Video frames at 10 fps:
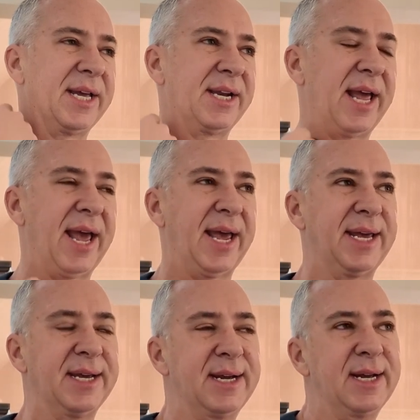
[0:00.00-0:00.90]
in
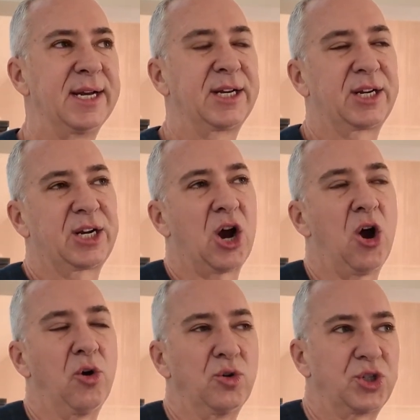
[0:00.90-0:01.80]
a
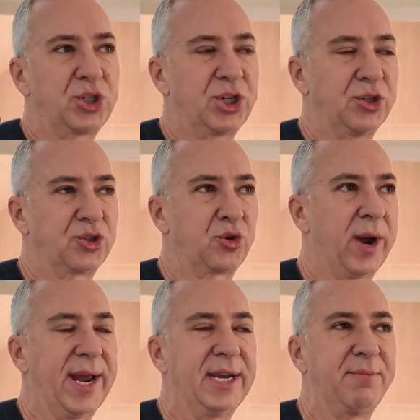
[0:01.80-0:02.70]
coach to
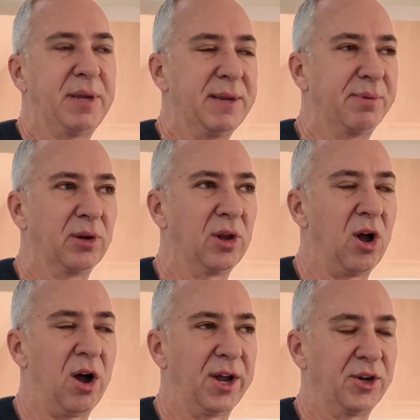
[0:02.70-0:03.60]
train people
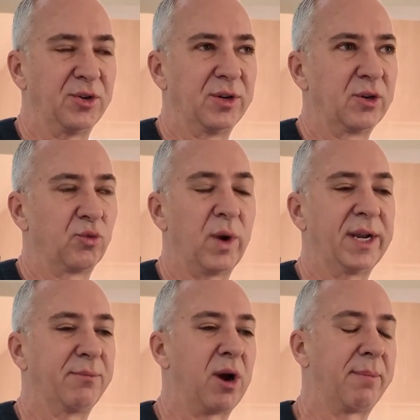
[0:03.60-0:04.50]
on
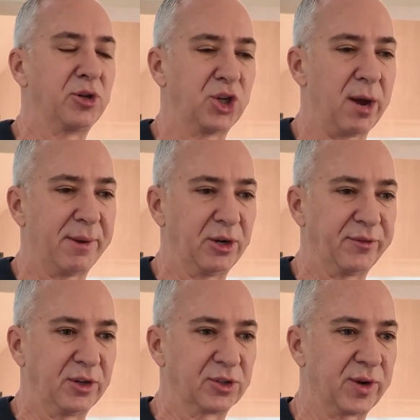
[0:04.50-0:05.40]
running proper job
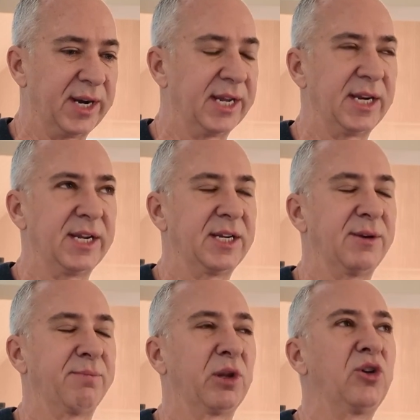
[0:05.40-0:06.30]
interviews, right? It
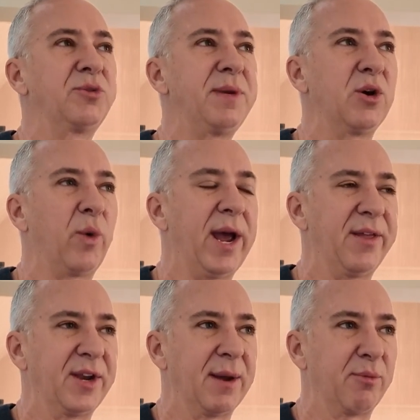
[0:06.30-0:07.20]
blows me away
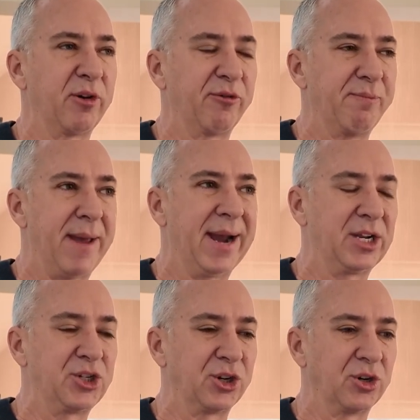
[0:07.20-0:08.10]
the number of
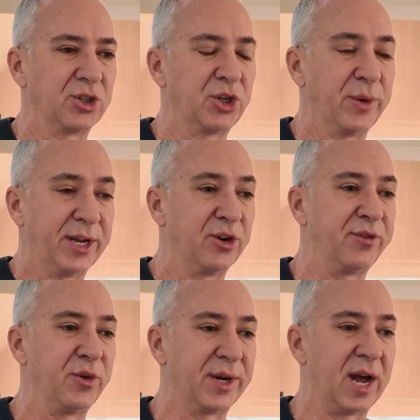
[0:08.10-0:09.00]
managers who
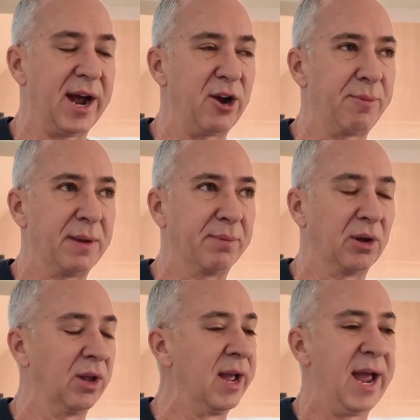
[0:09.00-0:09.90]
interview and hire
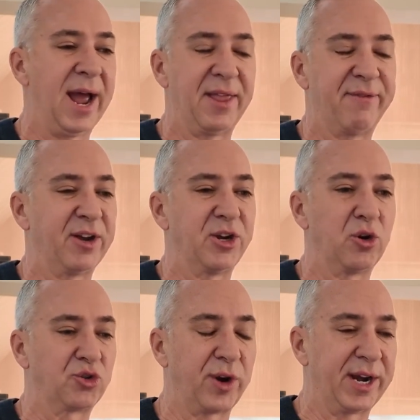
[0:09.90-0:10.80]
people and they've had
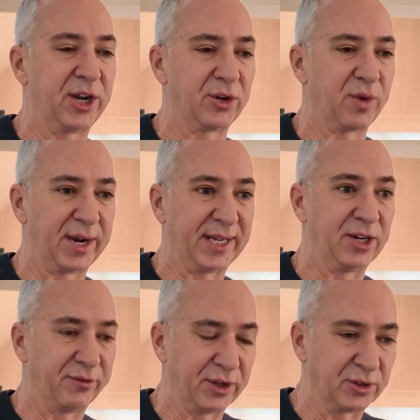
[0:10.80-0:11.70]
no training on running
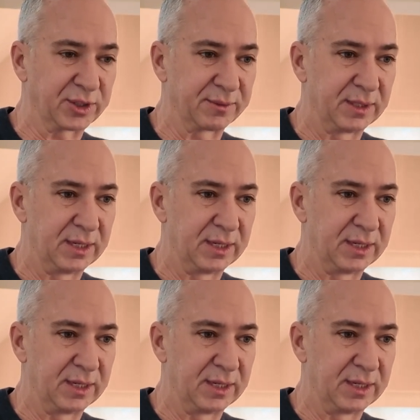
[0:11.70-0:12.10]
interviews.